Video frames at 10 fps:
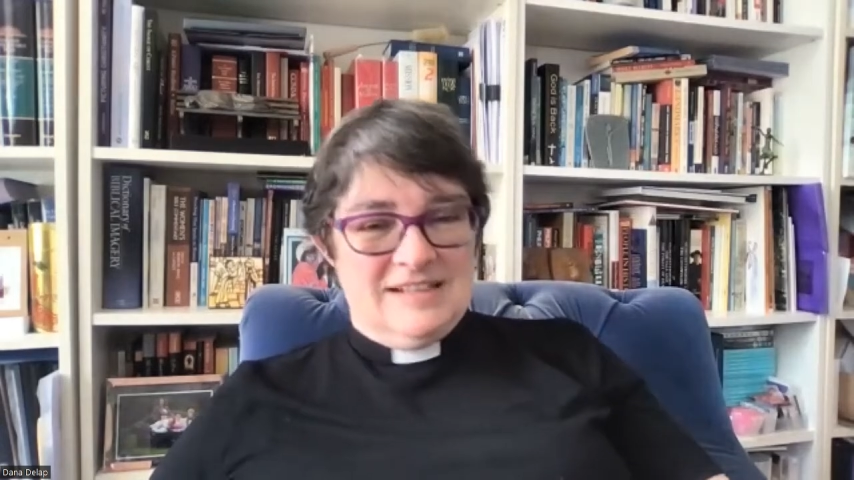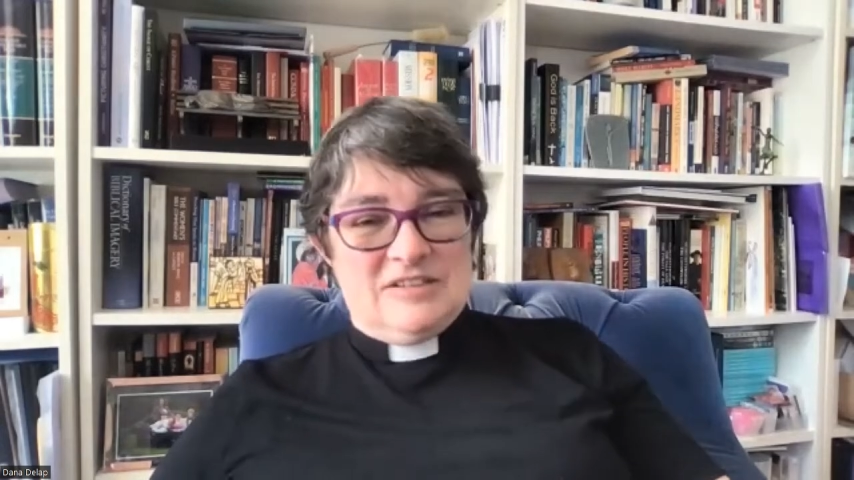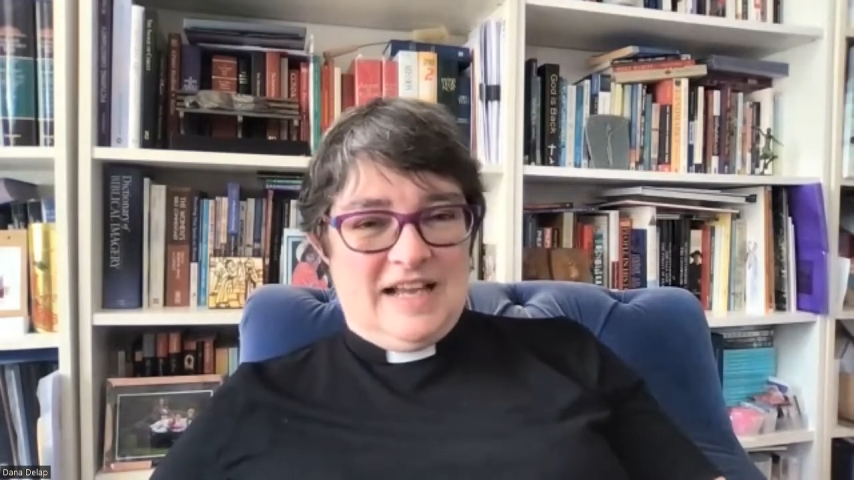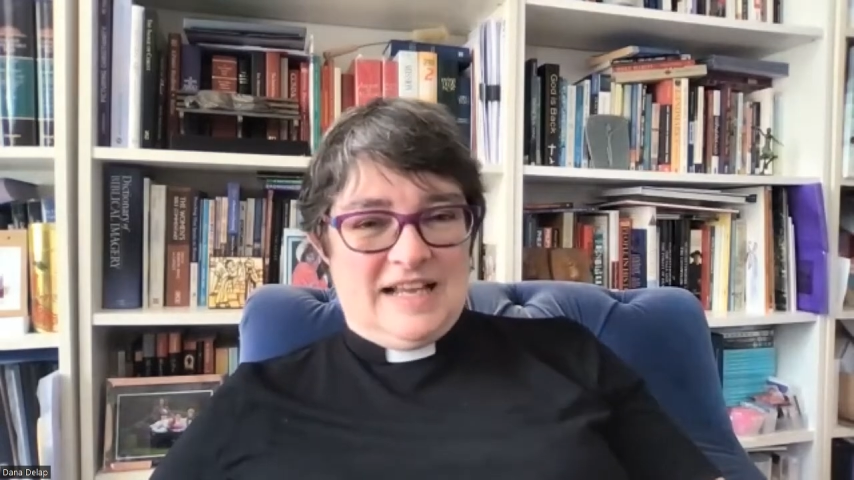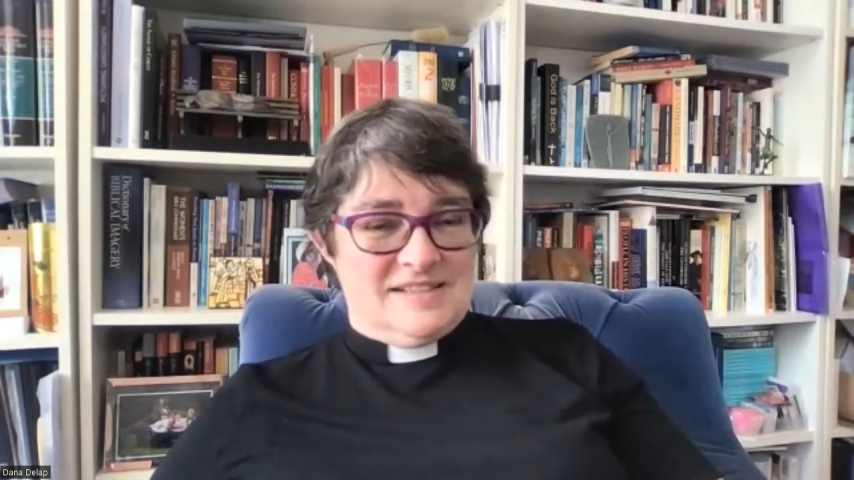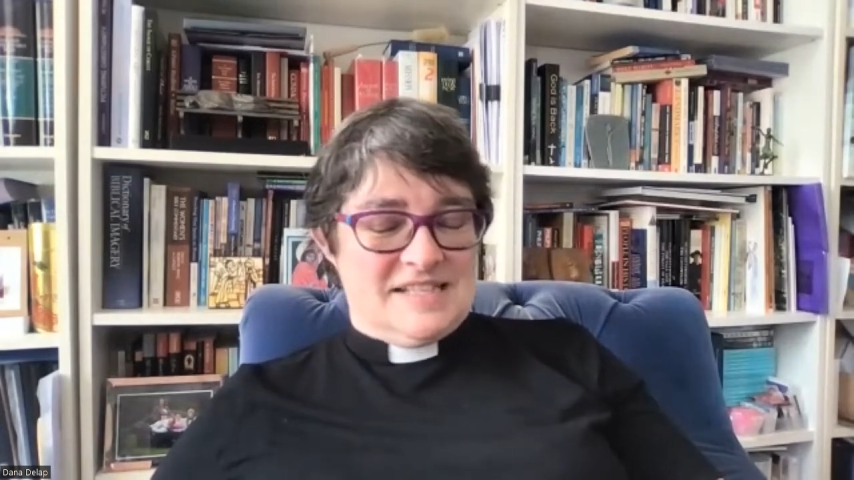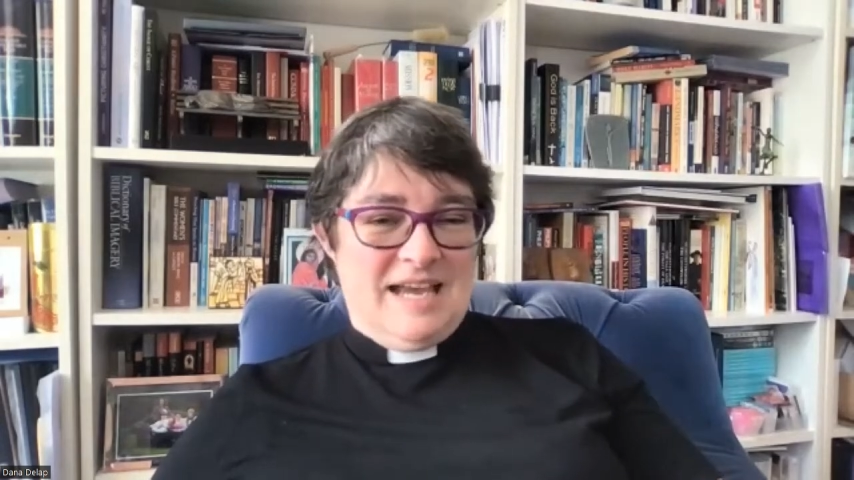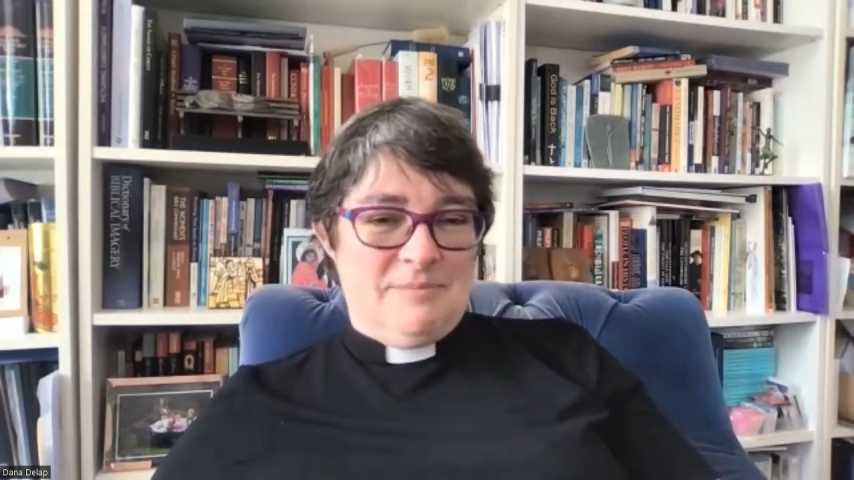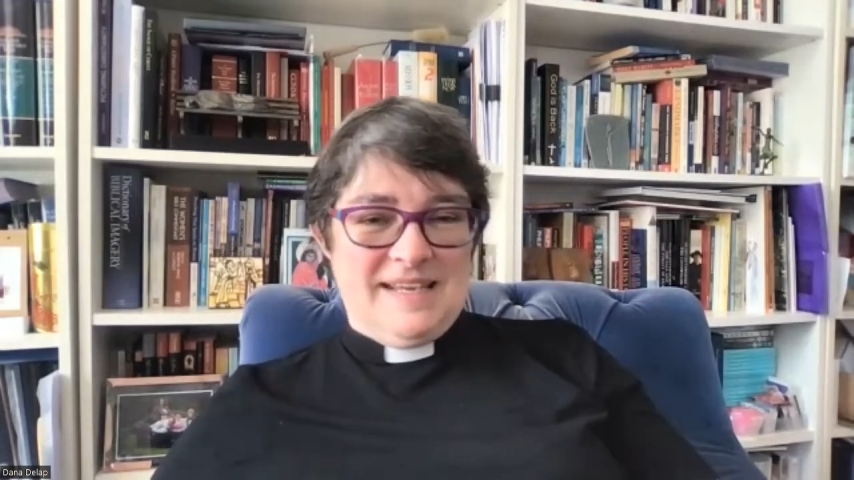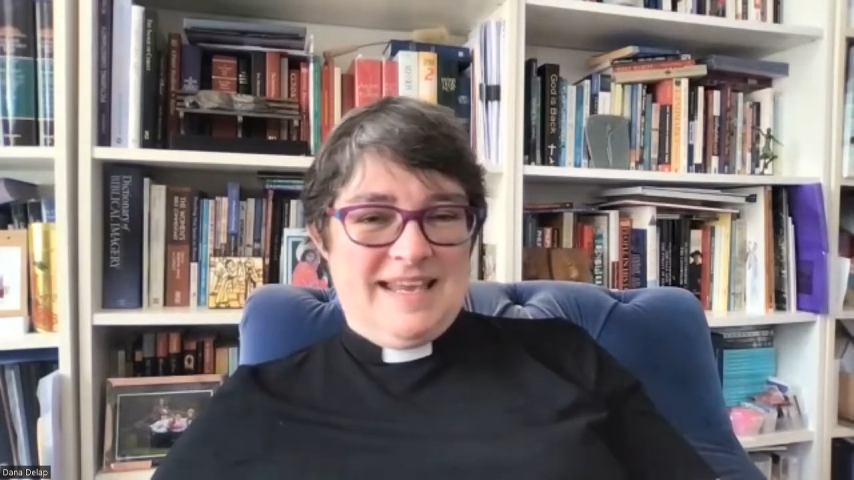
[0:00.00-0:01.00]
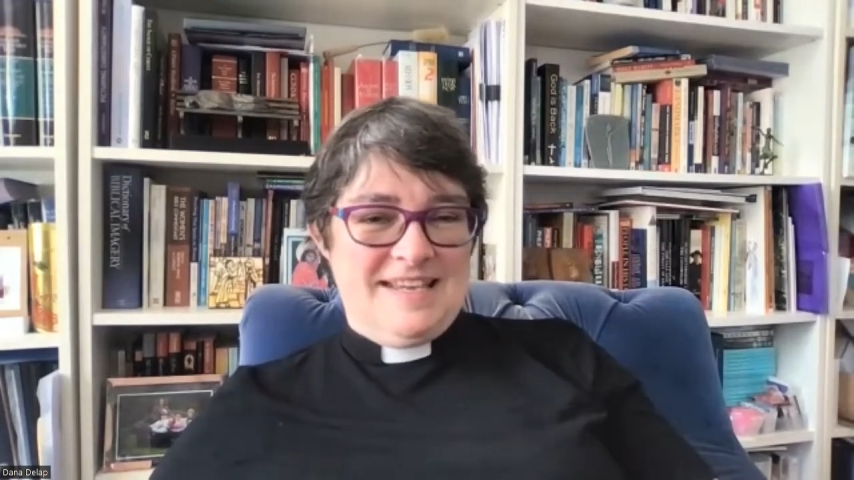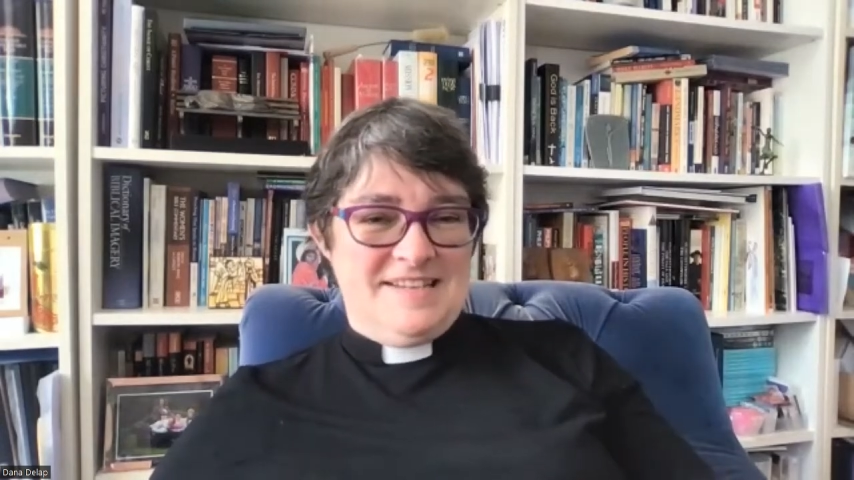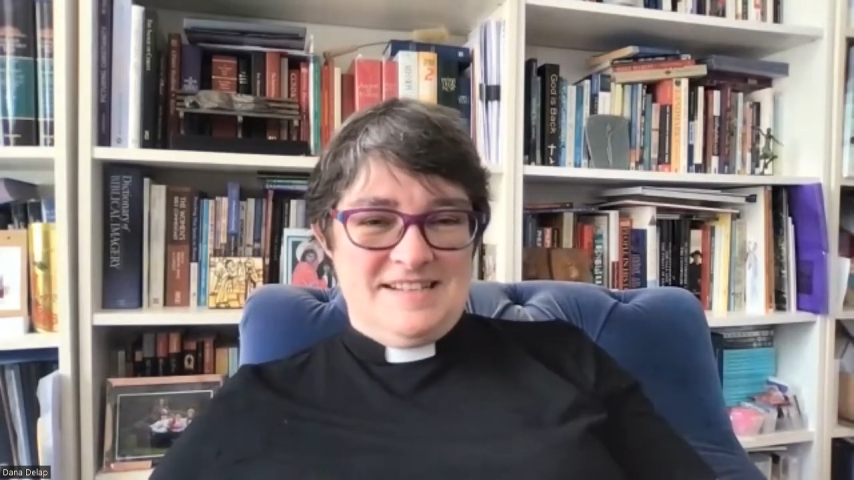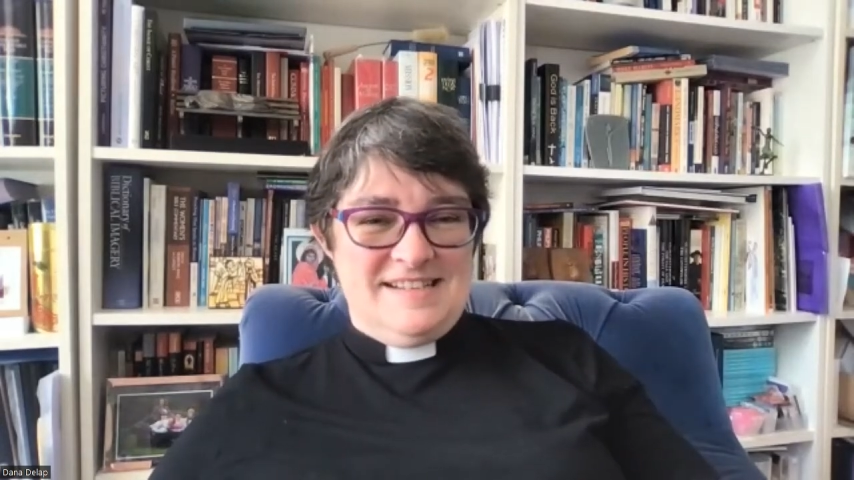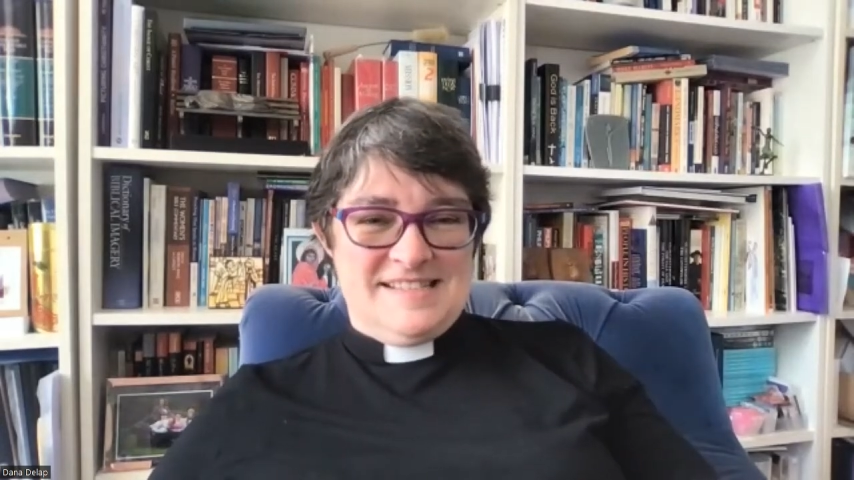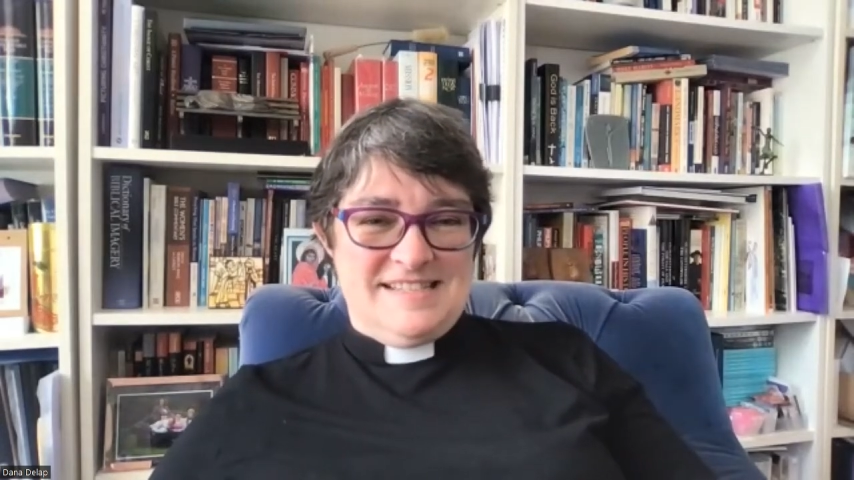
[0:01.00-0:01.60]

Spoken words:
faculty applications